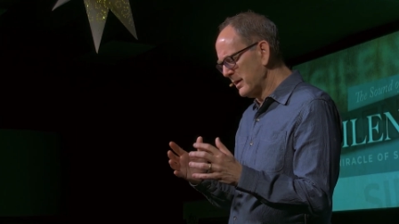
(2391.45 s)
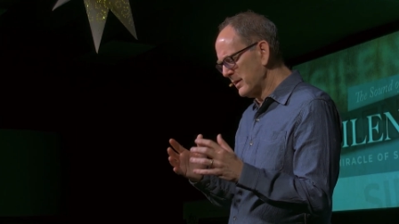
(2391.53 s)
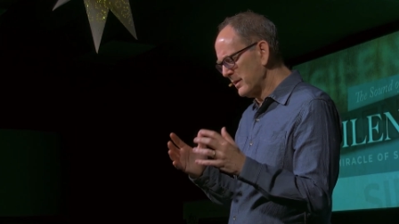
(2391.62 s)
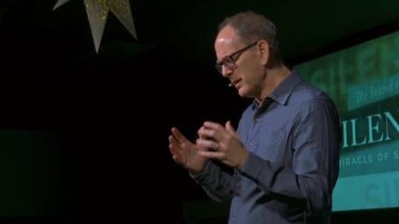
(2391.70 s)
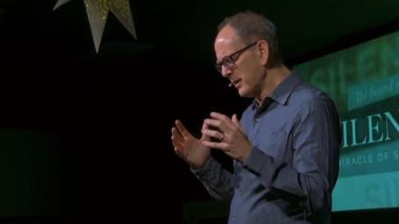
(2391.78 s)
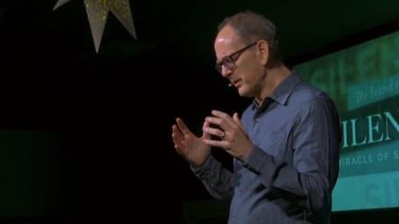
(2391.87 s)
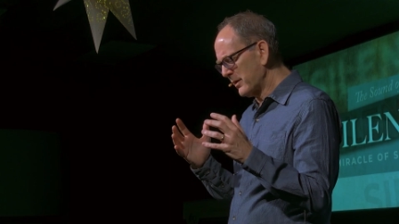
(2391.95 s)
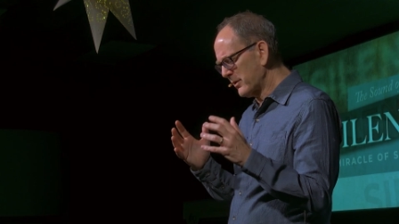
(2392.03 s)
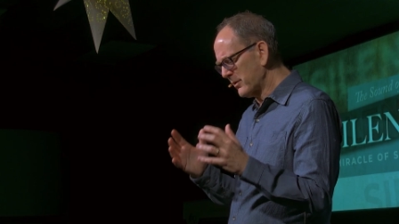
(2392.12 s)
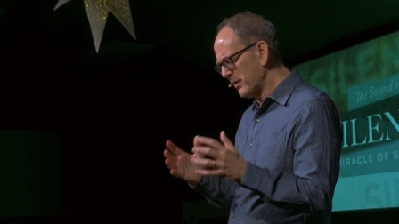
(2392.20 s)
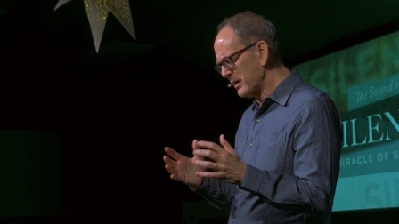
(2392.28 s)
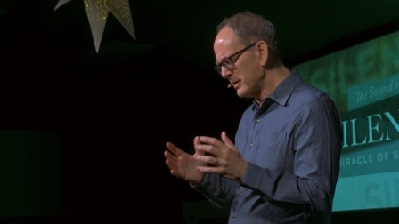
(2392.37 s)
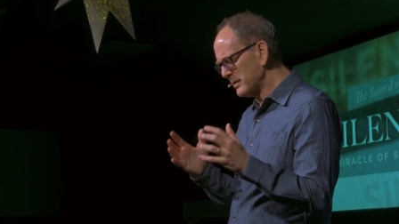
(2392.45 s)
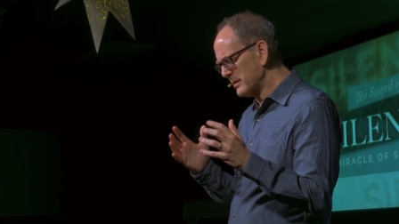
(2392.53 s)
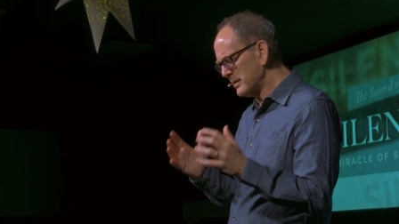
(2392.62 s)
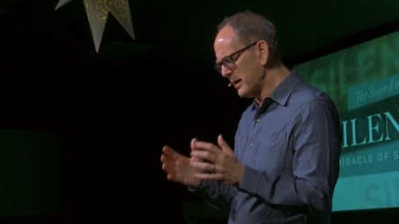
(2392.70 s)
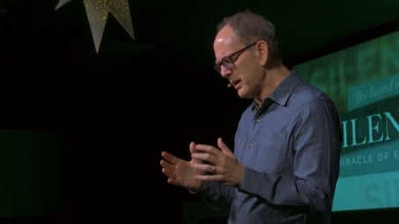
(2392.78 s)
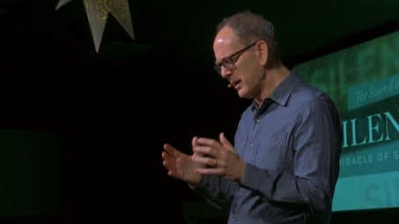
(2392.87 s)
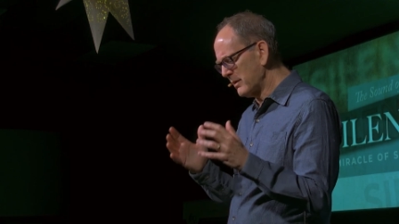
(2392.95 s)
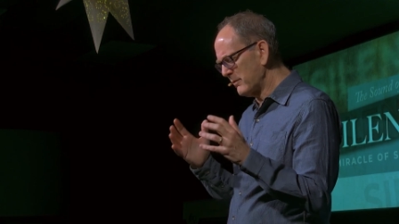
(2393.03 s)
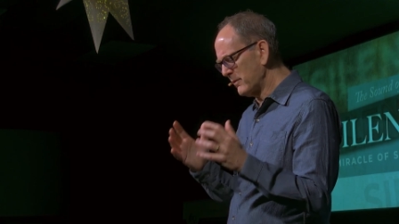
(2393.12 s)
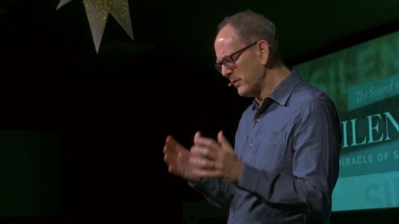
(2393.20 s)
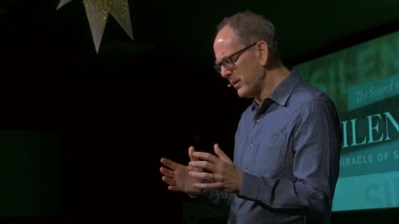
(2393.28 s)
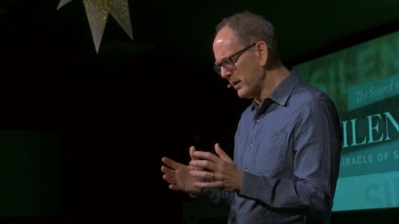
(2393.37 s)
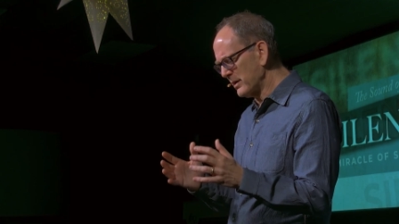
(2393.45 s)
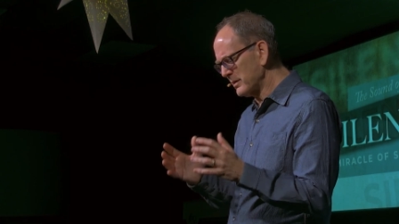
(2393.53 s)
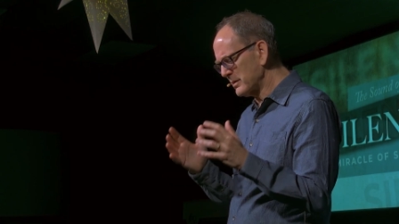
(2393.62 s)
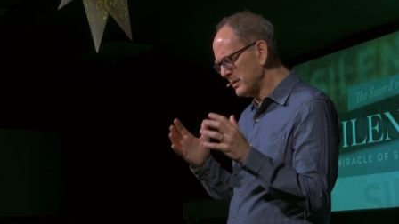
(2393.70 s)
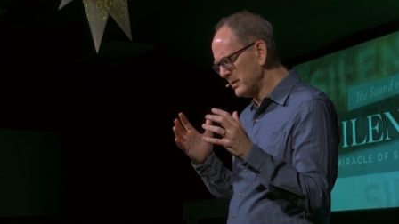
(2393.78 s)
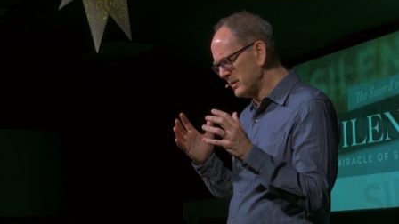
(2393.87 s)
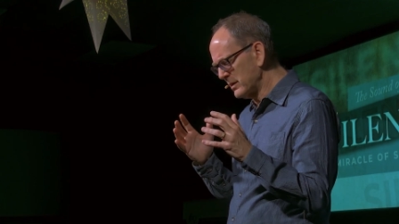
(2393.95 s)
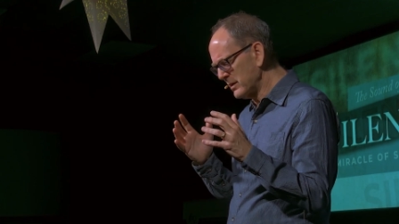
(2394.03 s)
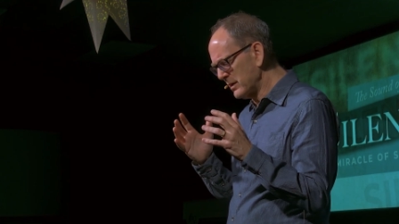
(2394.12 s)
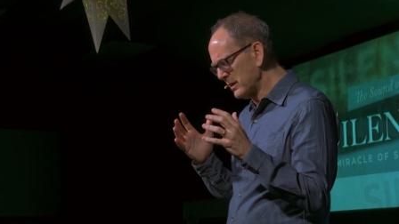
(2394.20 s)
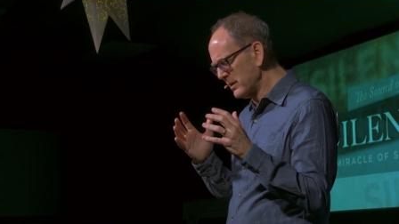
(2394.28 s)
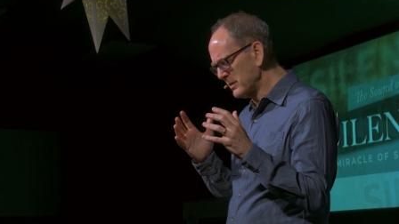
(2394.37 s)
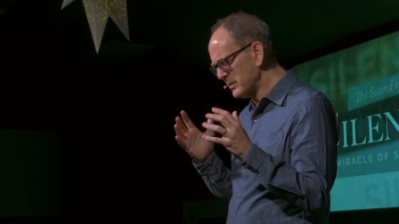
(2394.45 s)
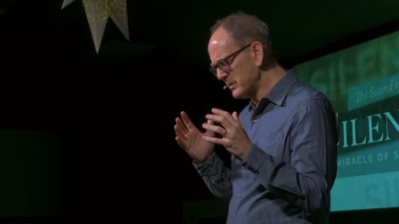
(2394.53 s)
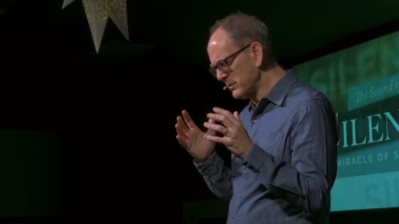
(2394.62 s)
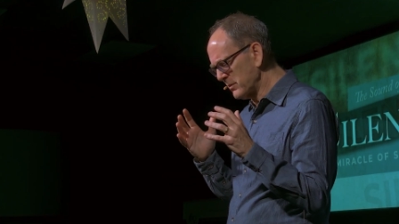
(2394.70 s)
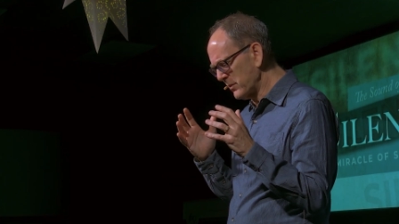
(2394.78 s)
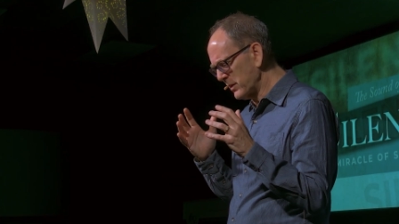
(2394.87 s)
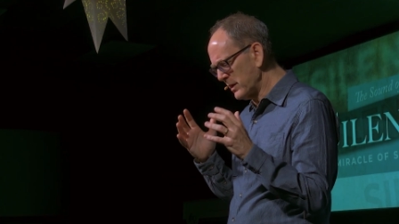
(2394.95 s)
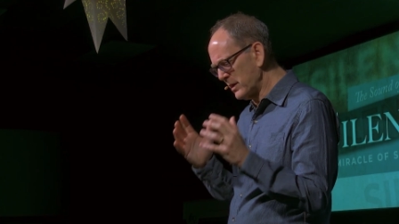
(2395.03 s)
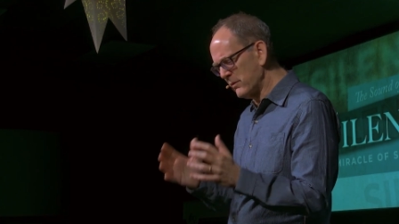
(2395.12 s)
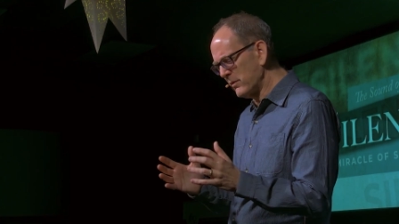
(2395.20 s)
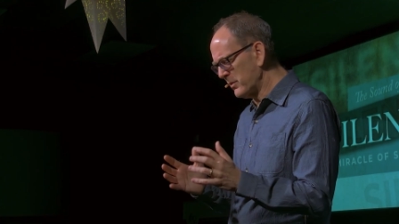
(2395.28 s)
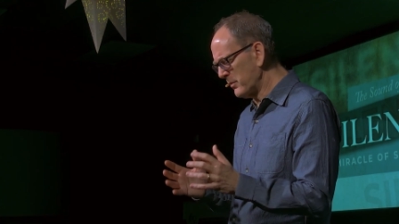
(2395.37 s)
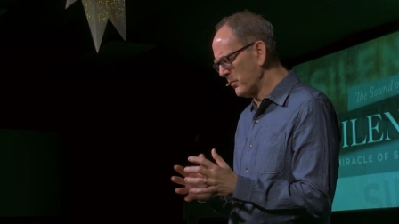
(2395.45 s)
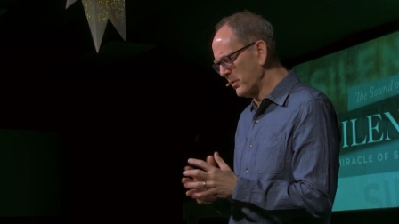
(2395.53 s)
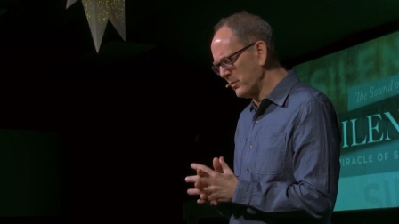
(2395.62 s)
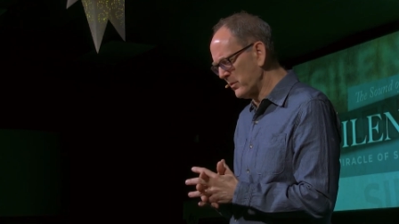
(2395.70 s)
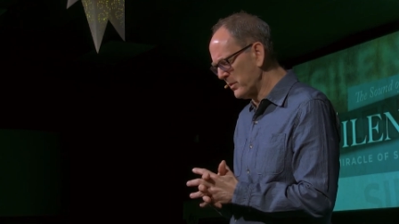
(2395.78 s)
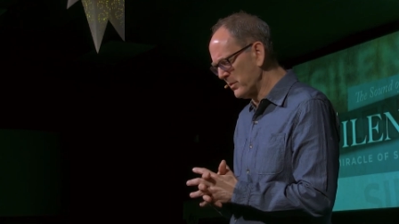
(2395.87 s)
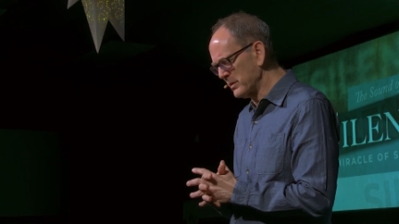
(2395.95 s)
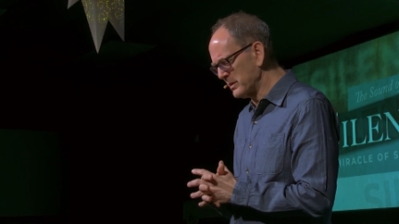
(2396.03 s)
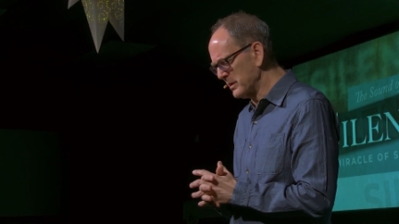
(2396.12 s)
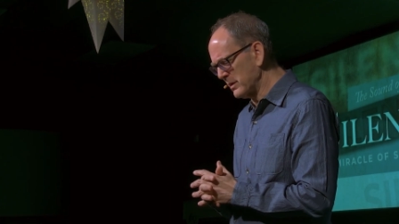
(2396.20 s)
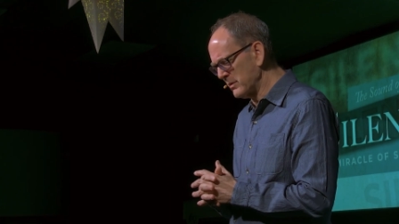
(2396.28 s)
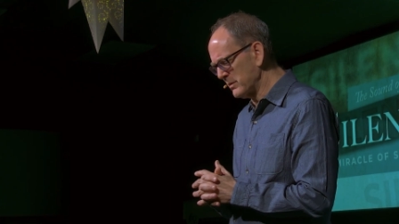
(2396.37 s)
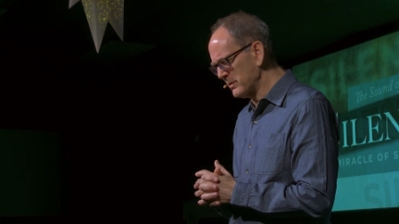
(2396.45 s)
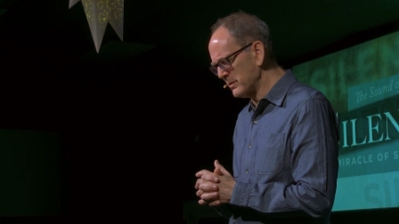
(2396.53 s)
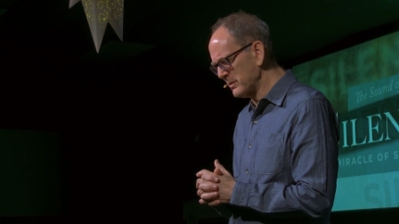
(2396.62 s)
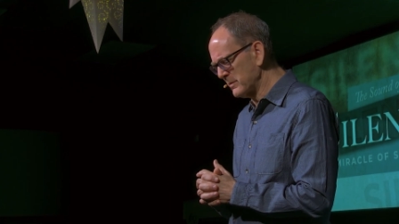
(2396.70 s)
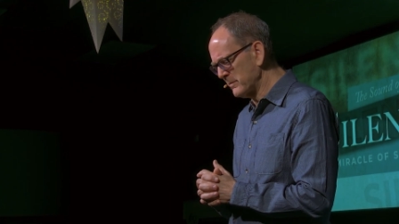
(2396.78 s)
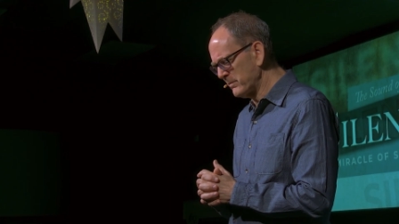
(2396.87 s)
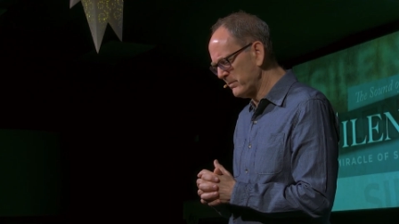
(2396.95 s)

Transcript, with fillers: and that Christ died for us he is, even when we were sinners